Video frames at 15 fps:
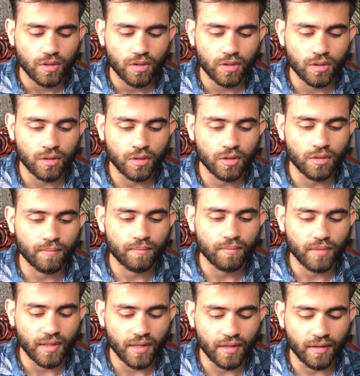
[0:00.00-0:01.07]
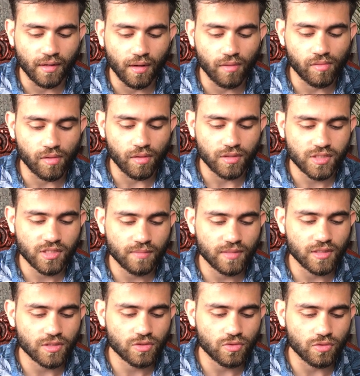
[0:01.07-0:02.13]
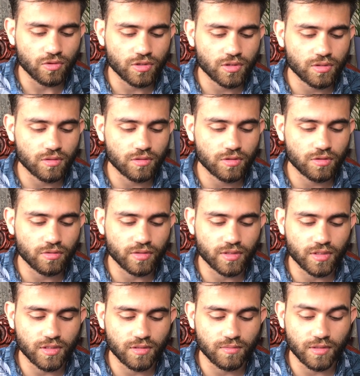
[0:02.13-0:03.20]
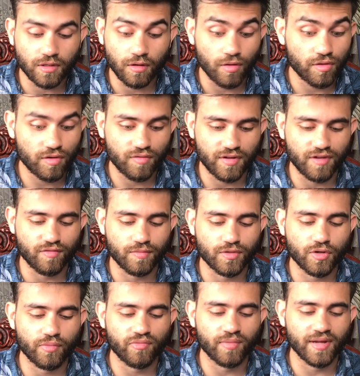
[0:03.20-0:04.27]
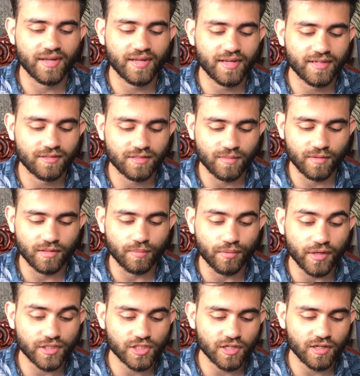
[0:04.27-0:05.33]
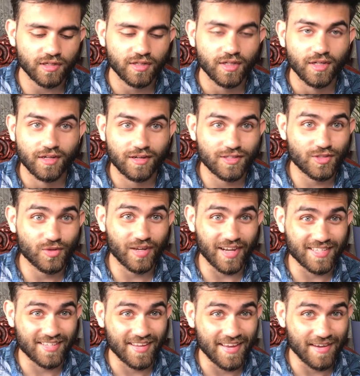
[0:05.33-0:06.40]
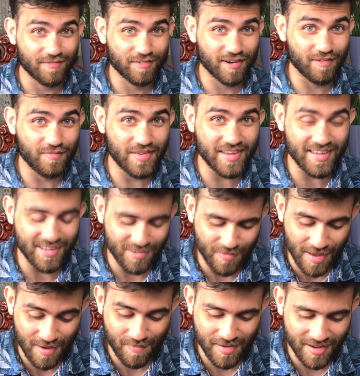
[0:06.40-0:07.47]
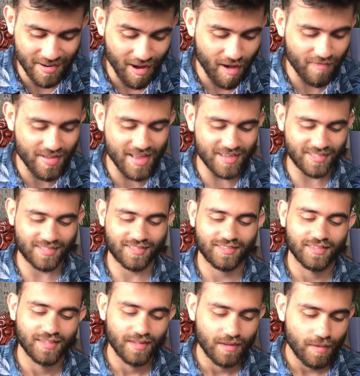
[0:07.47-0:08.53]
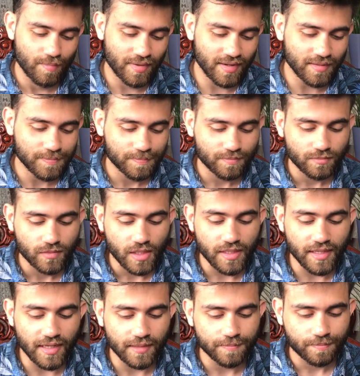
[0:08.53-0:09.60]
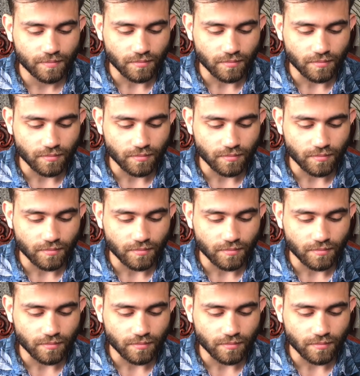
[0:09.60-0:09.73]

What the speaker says: and other similar scoring systems. I can't think of any from the top of my head because I'm under pressure, because you guys are here in front of me and you make me nervous. But yeah,